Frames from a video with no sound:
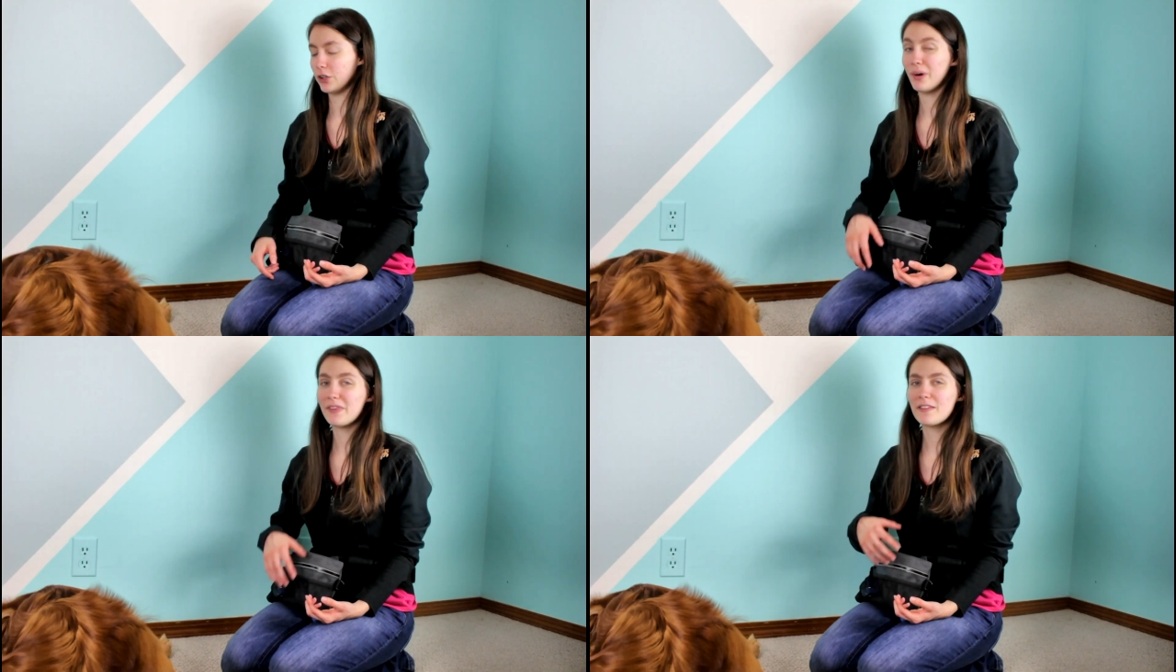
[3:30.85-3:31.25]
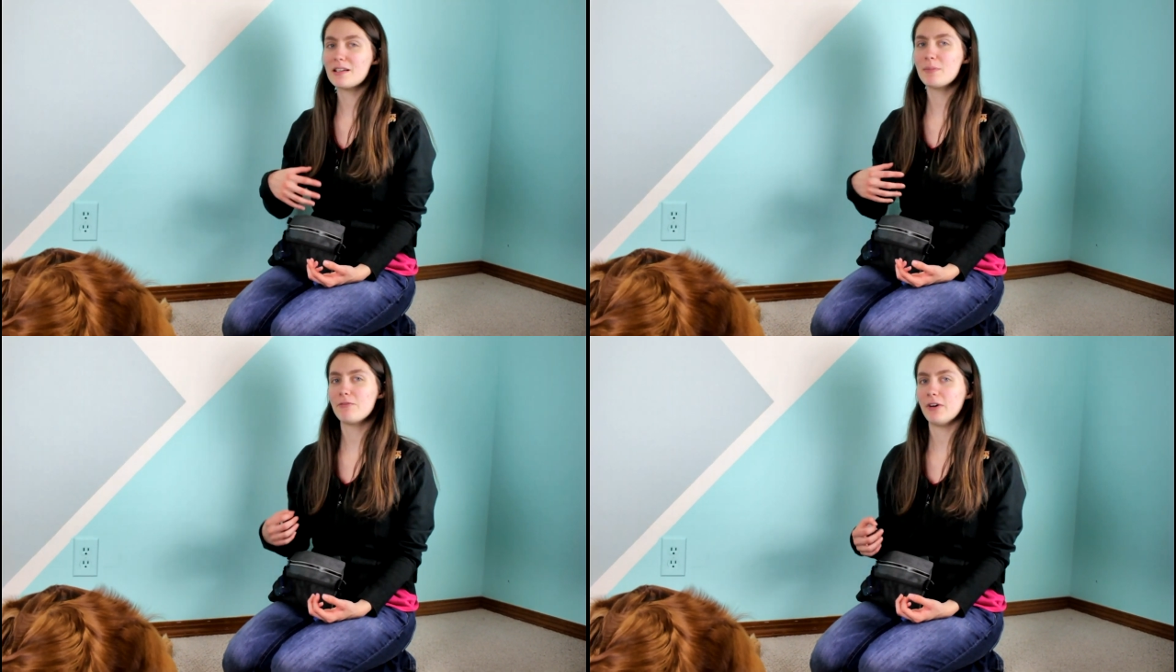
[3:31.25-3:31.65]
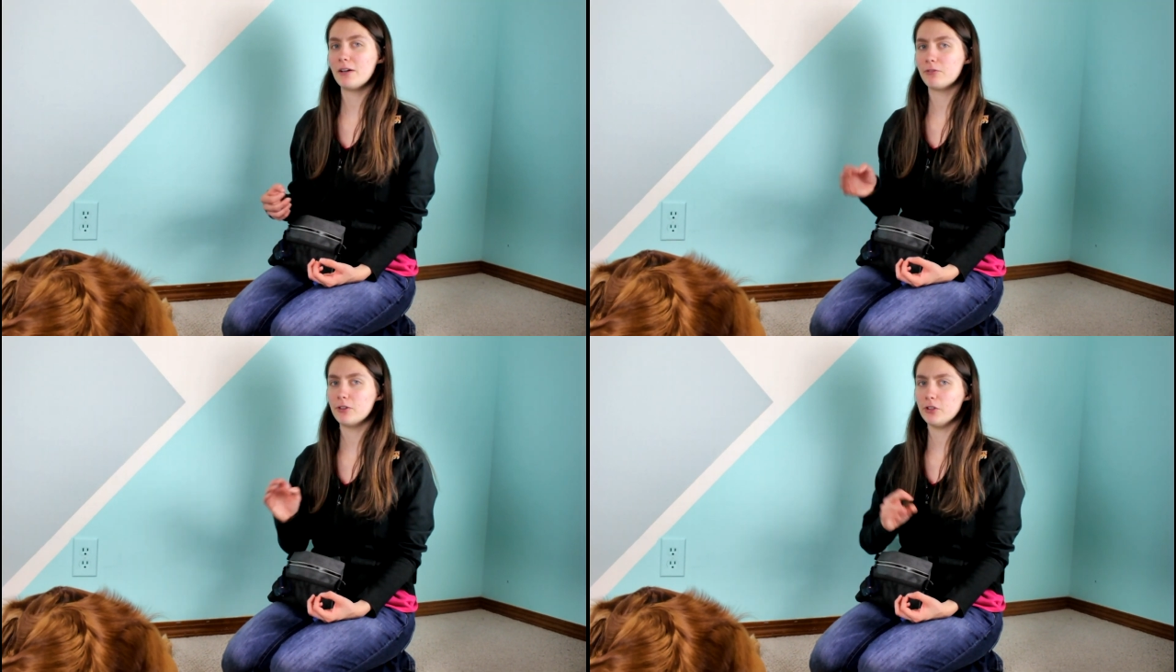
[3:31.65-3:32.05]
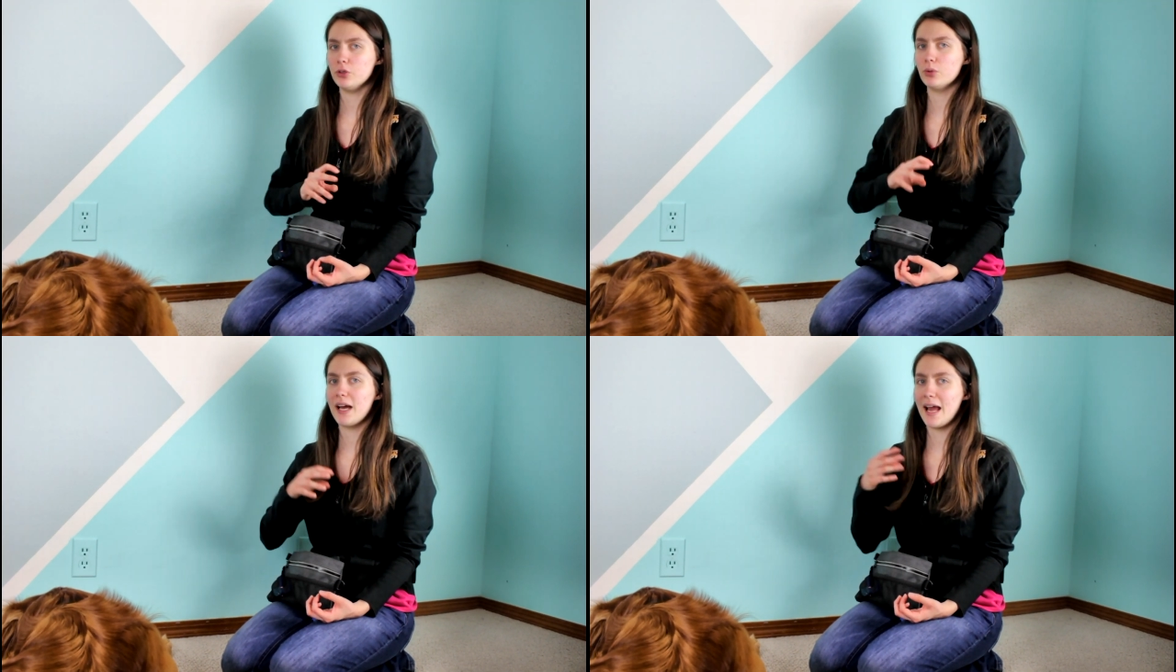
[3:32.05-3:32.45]
You want this to be fun for
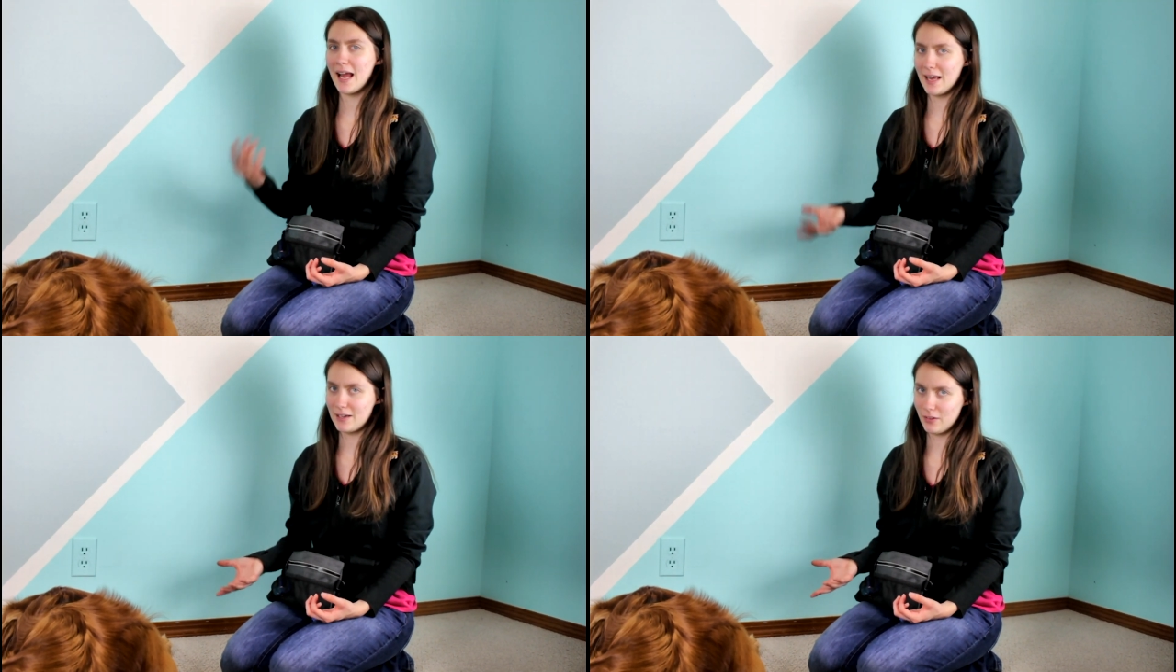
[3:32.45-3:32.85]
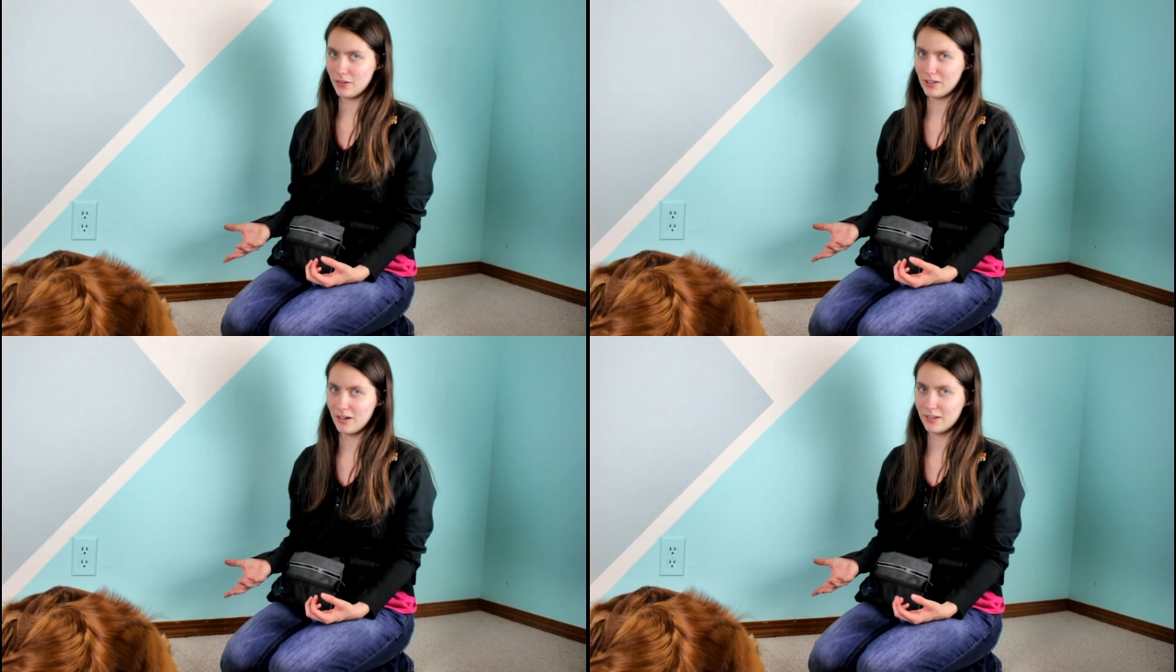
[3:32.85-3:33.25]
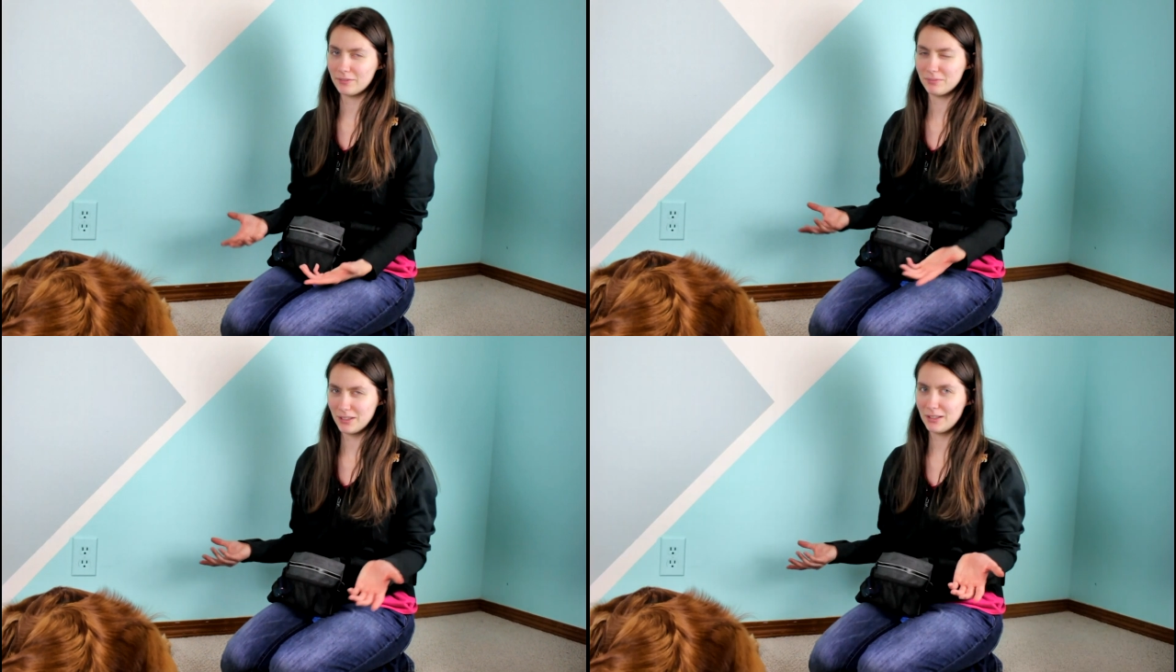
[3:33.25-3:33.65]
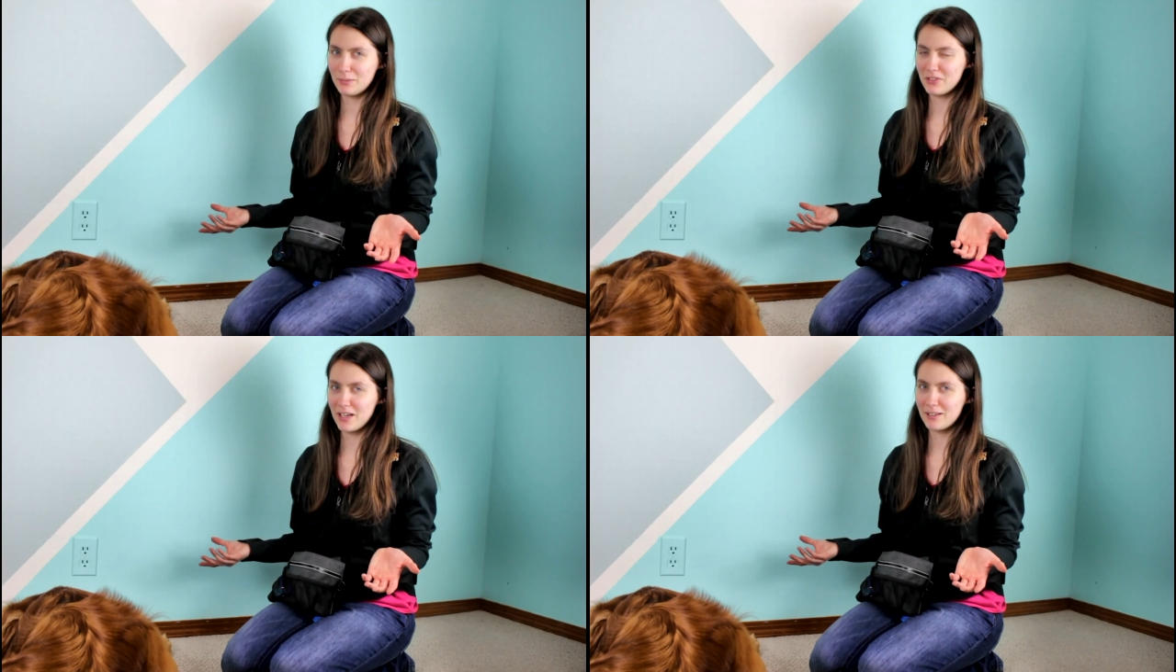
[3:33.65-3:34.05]
you and the dog. You know what
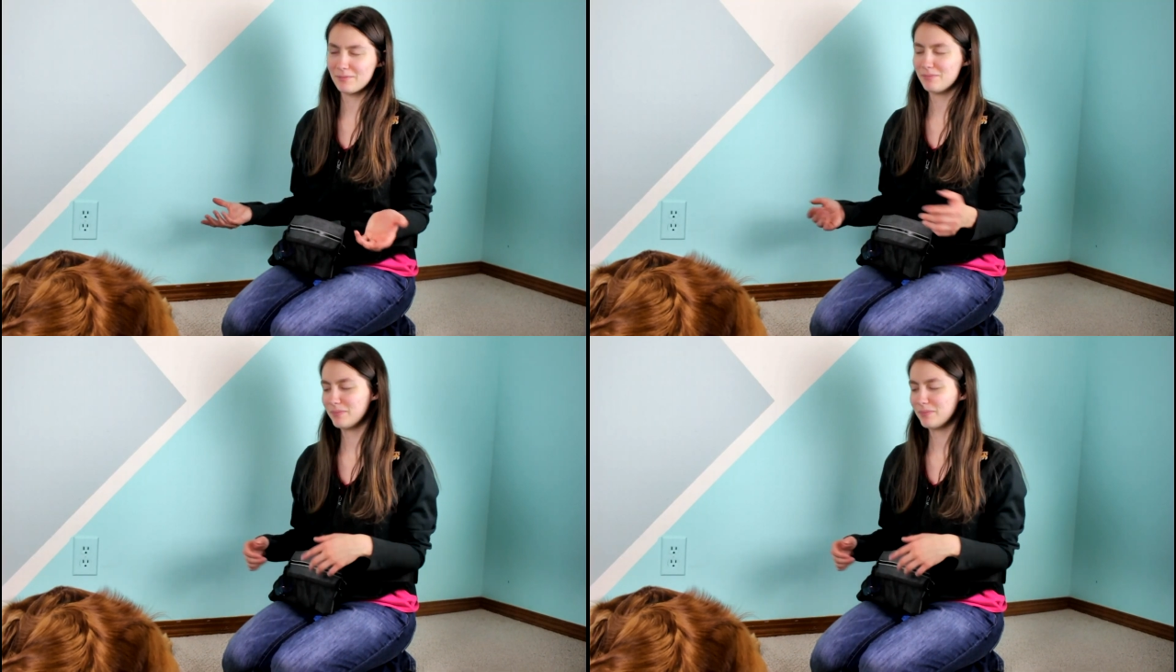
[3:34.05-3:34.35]
I'm saying?